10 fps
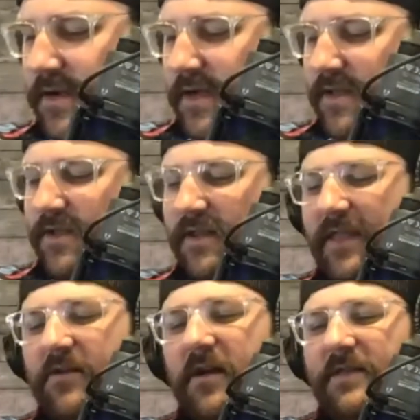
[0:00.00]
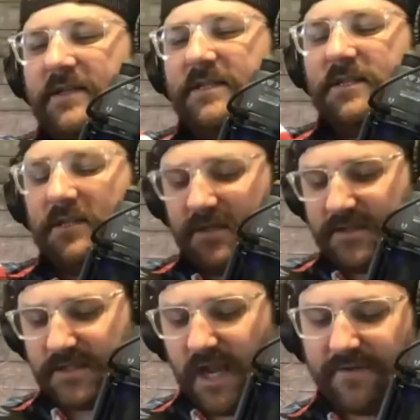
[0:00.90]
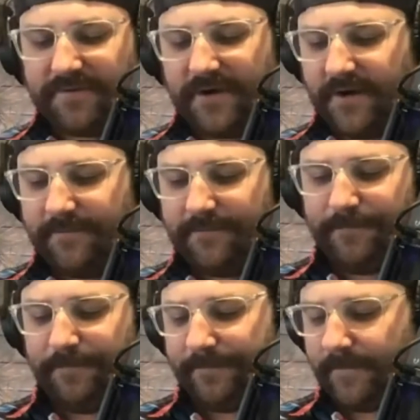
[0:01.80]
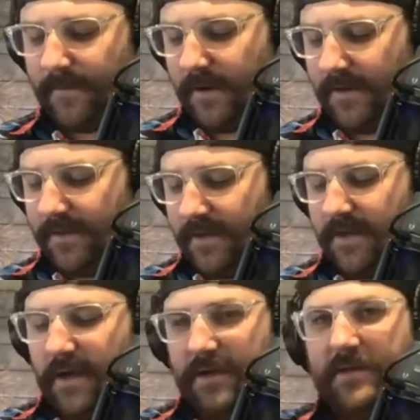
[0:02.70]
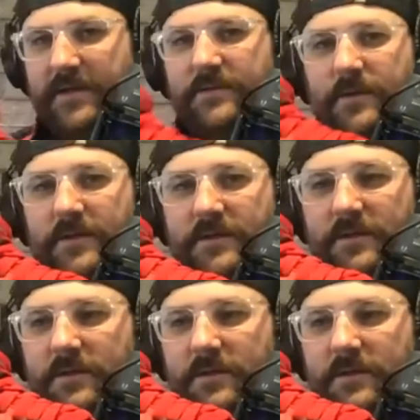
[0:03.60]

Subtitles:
the leather on this is a little softer on these ones.